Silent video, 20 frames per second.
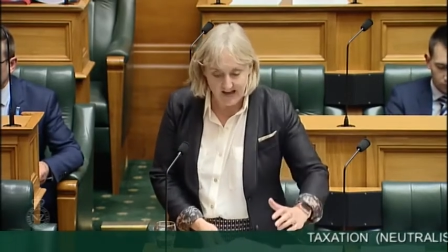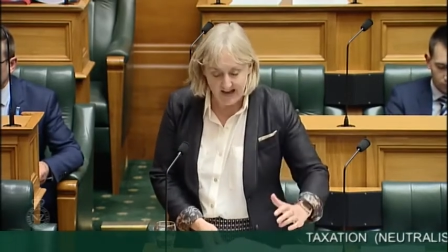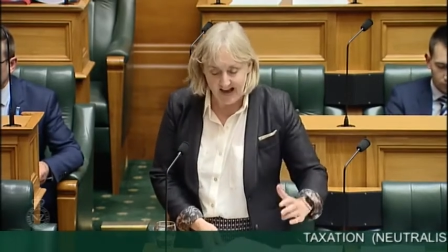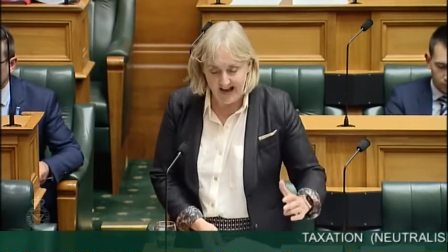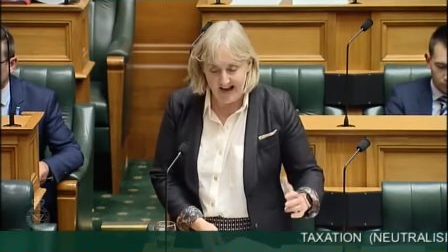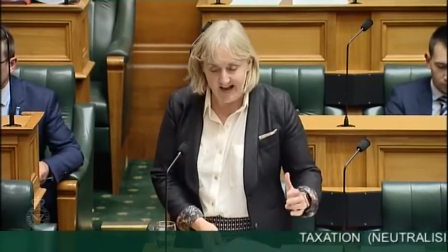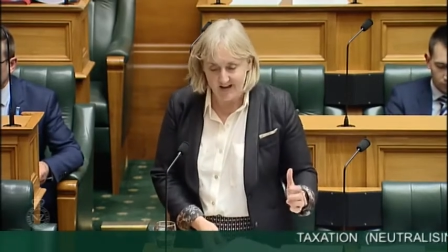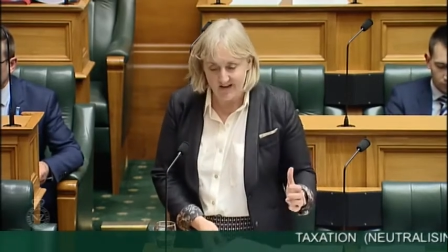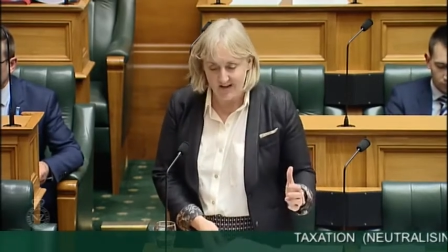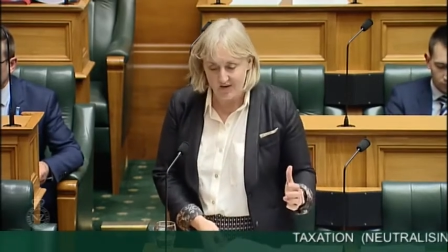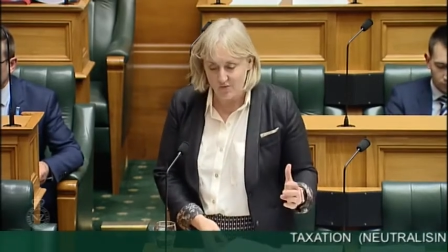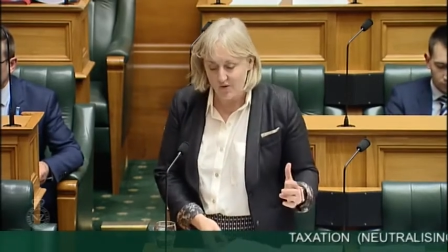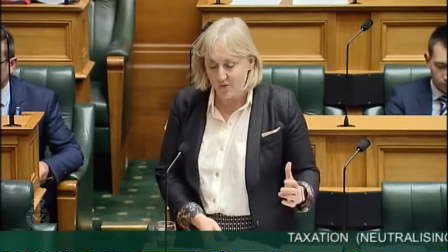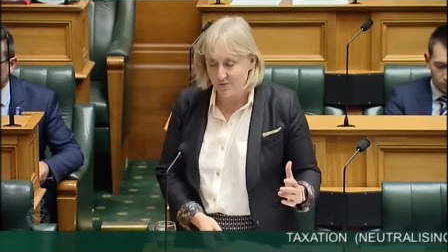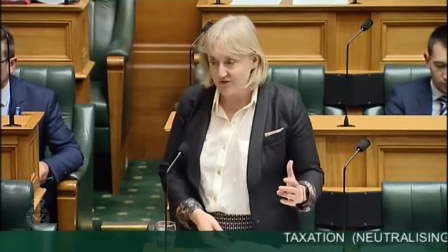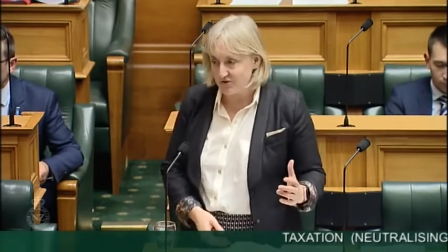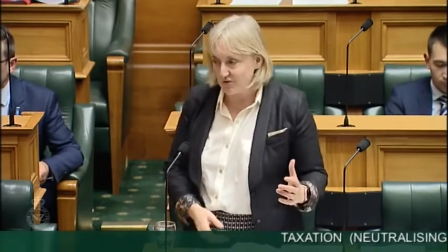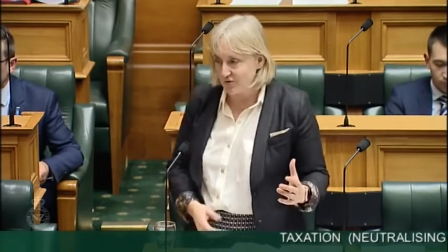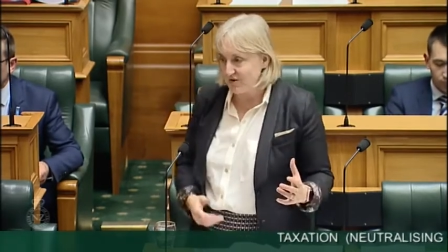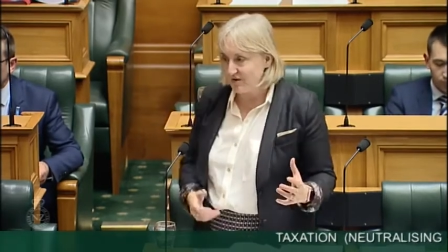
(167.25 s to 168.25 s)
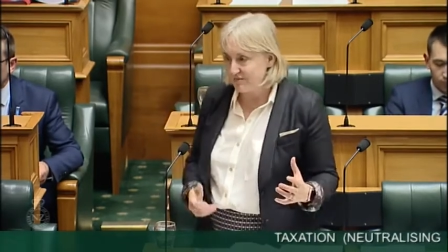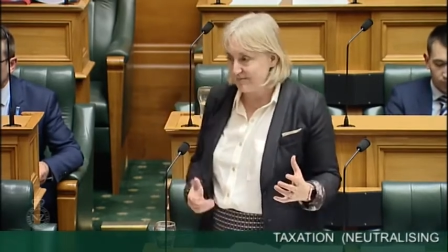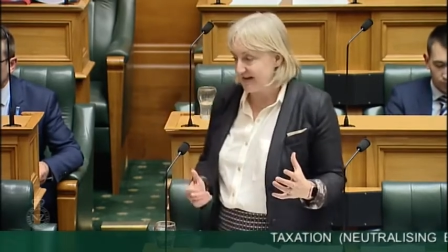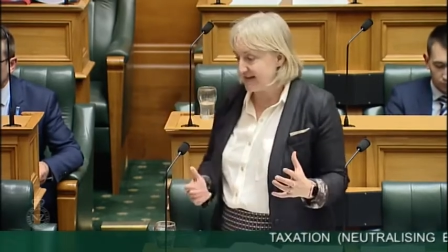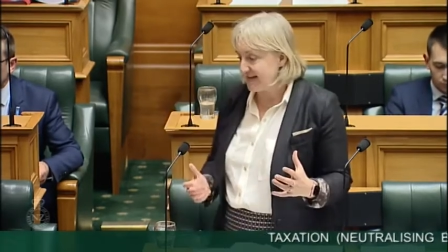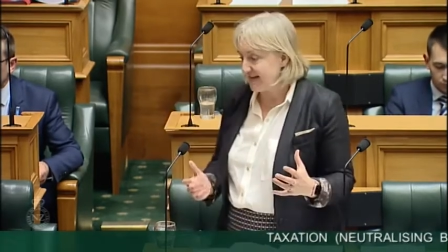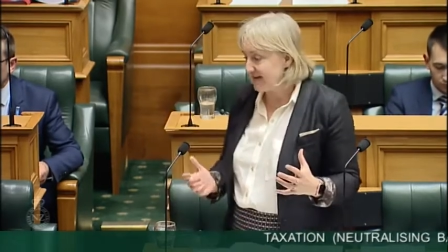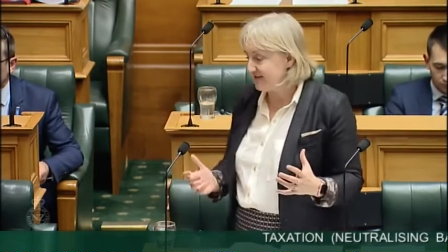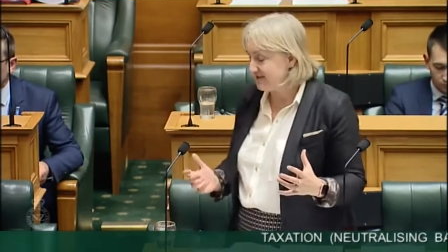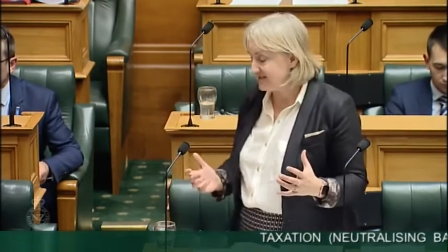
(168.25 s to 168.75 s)
uh, you know, what we're talking about
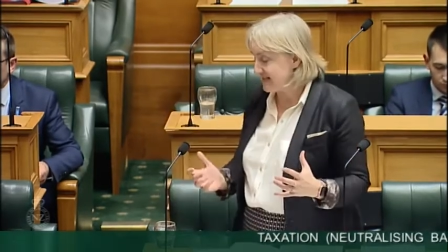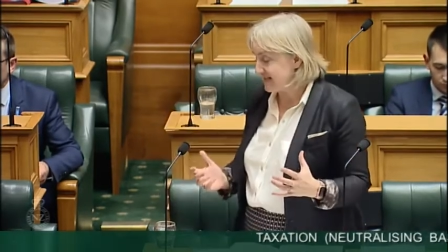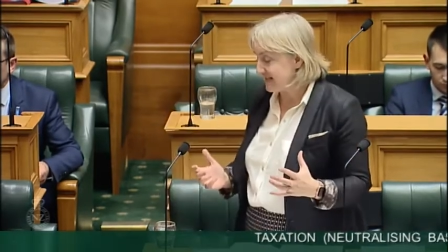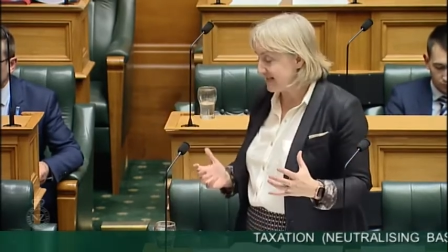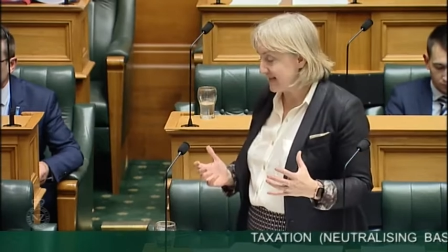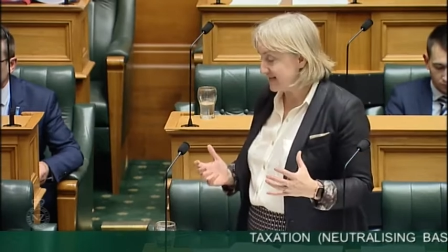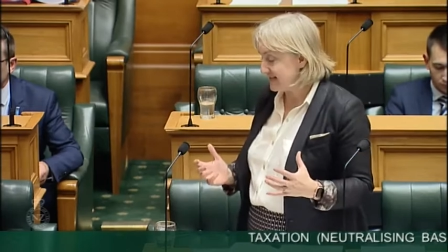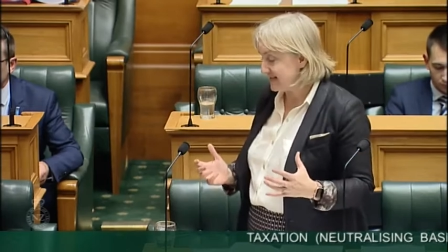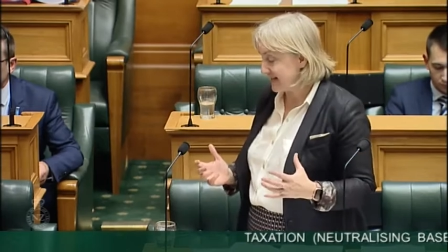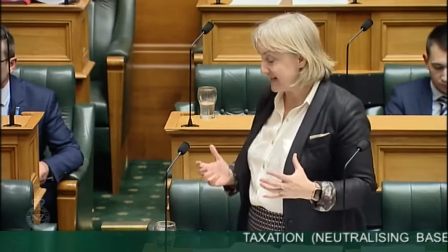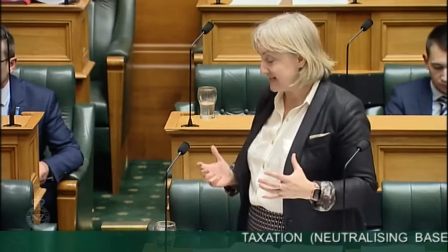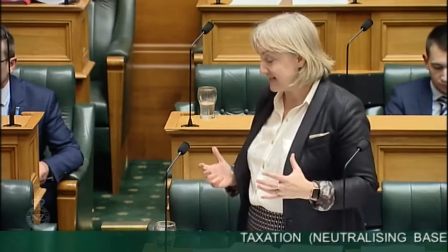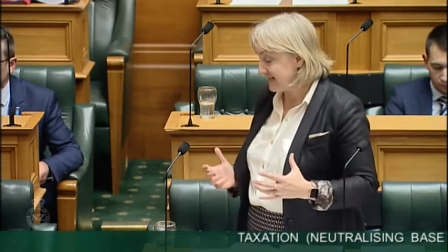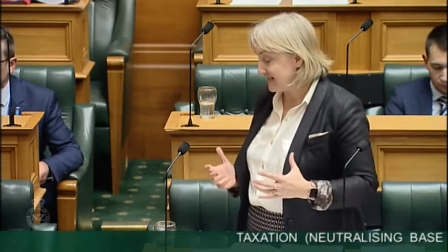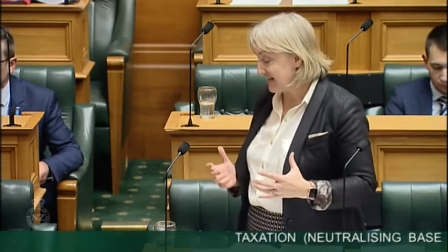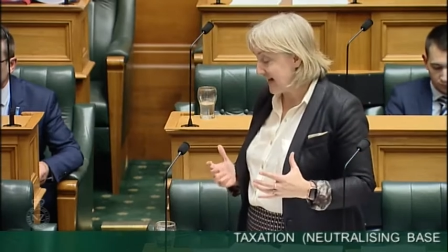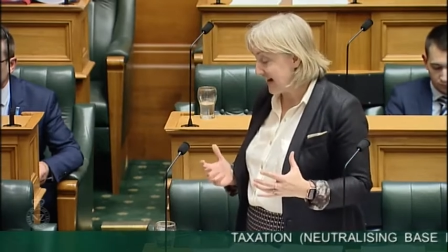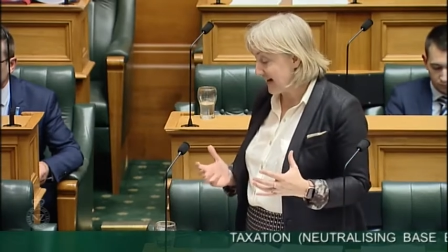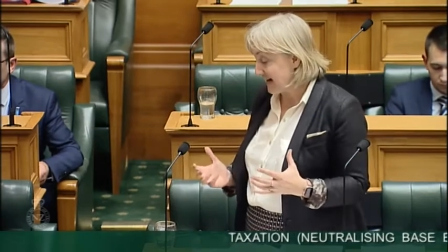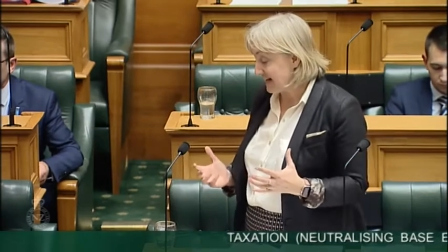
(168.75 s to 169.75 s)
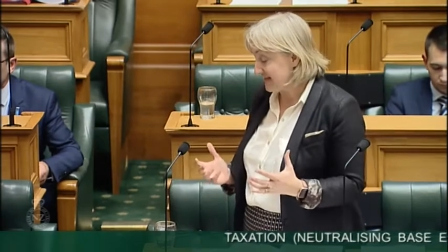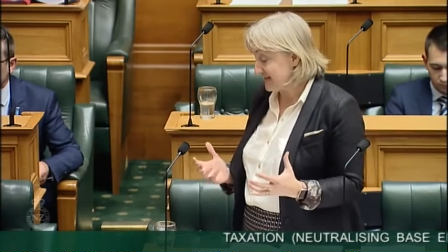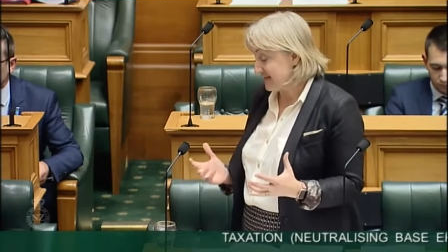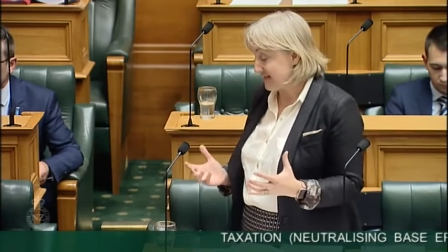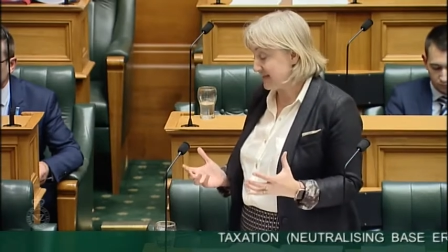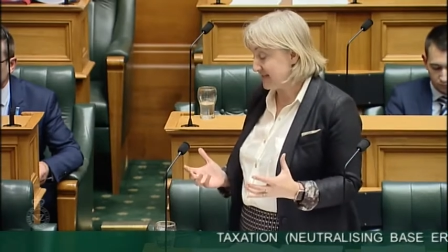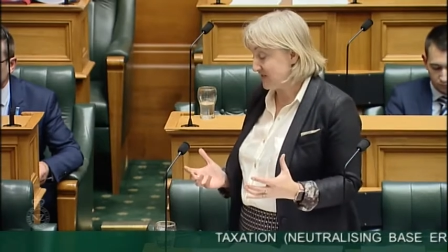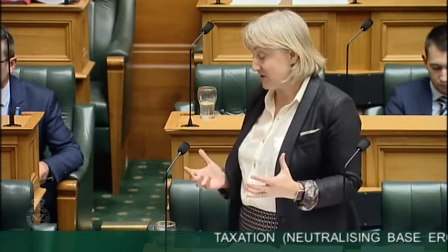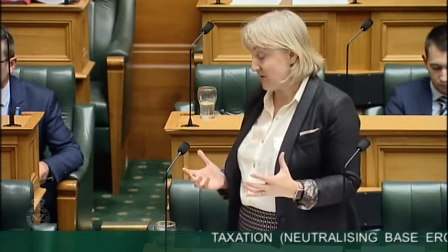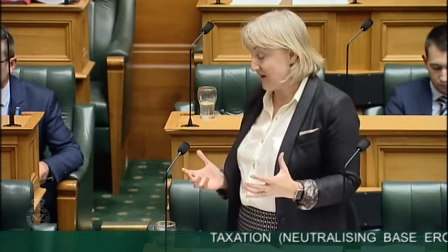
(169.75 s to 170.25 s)
here is, is, is exactly the
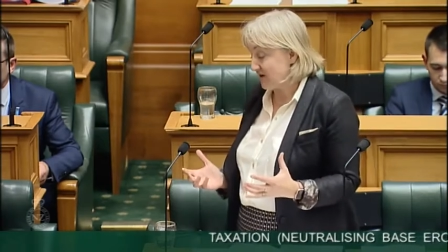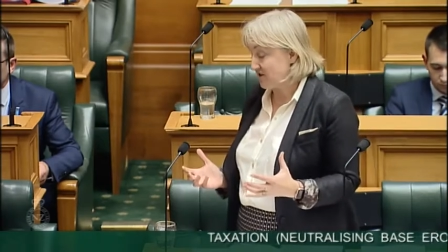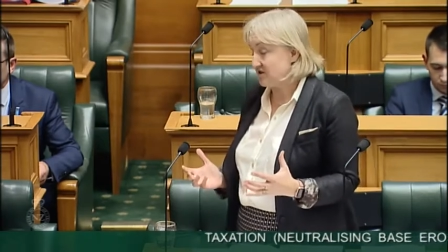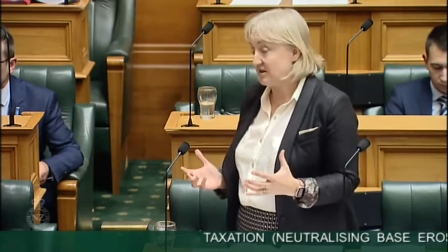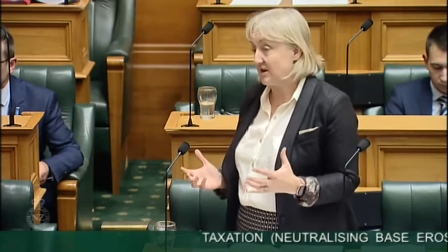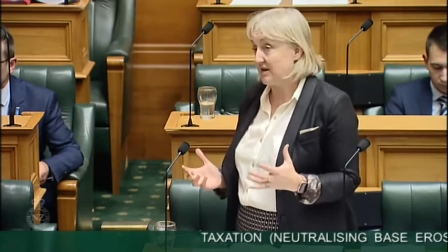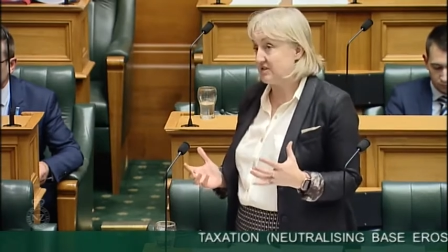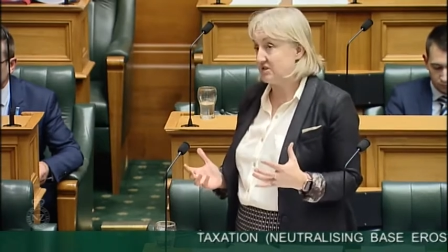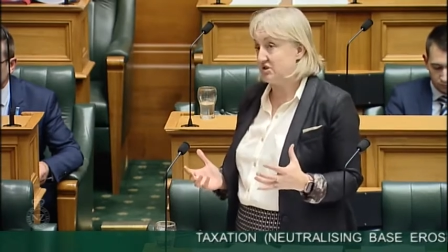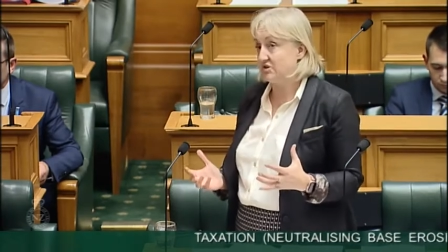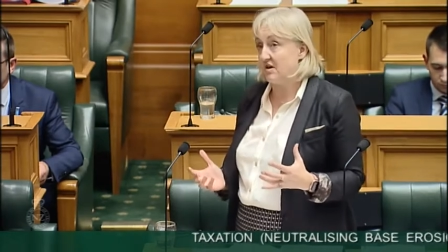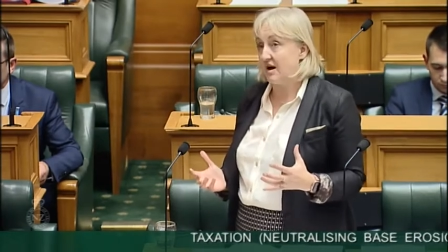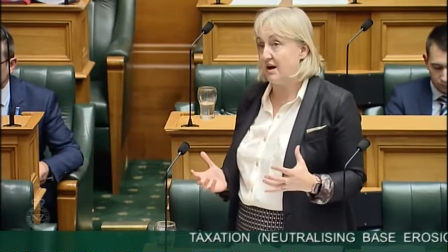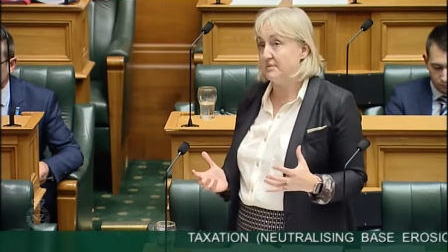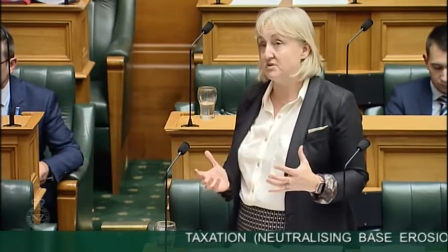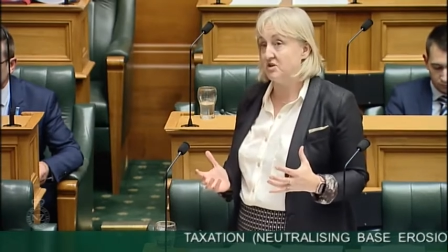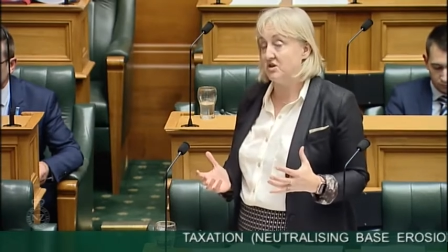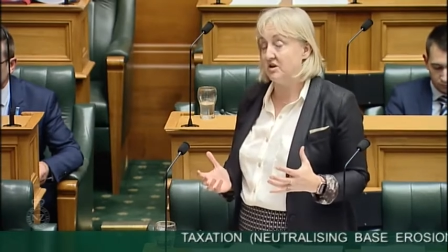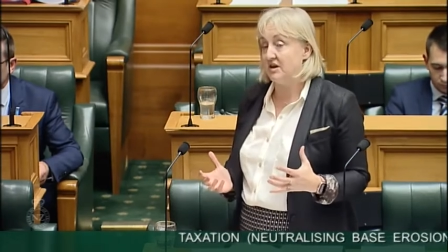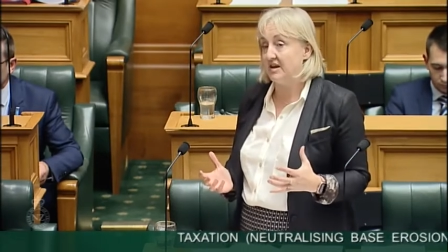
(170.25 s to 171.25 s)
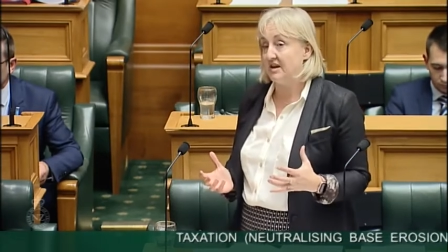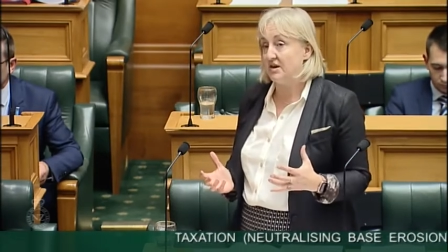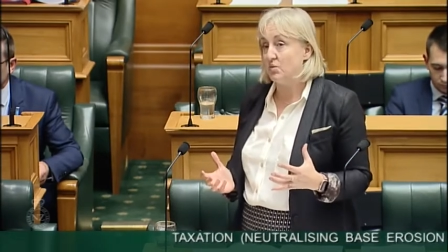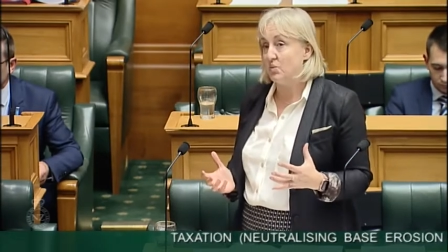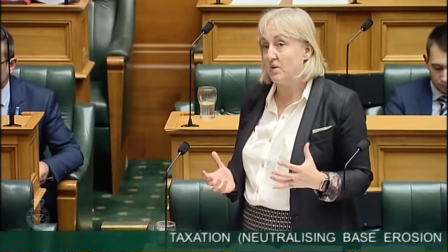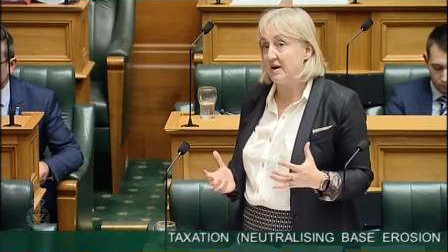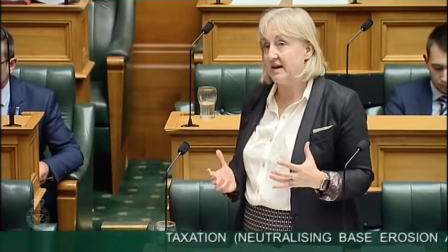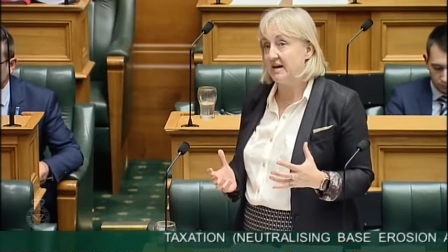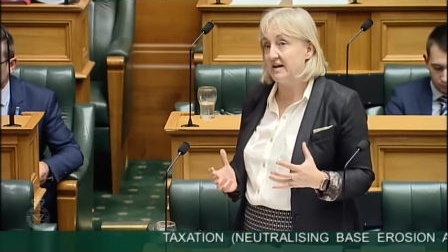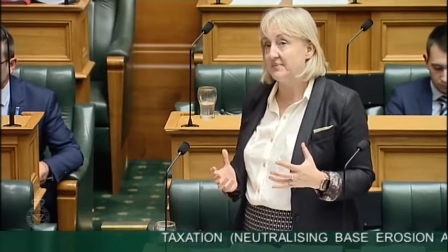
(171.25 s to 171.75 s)
situation I described earlier
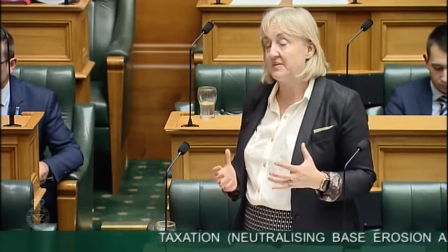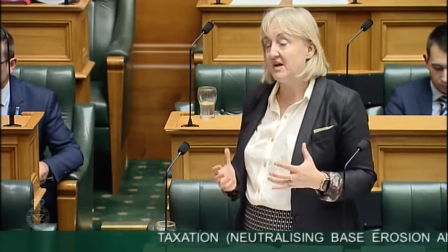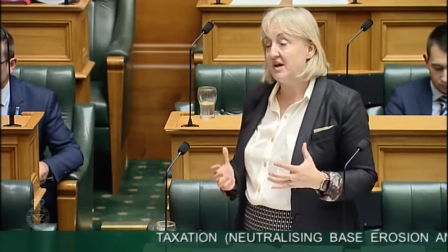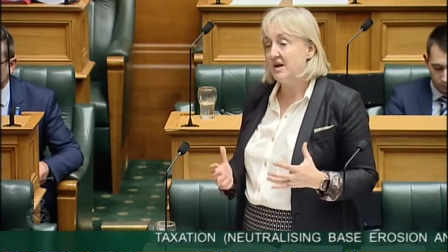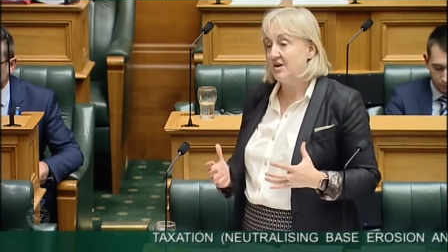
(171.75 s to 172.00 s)
where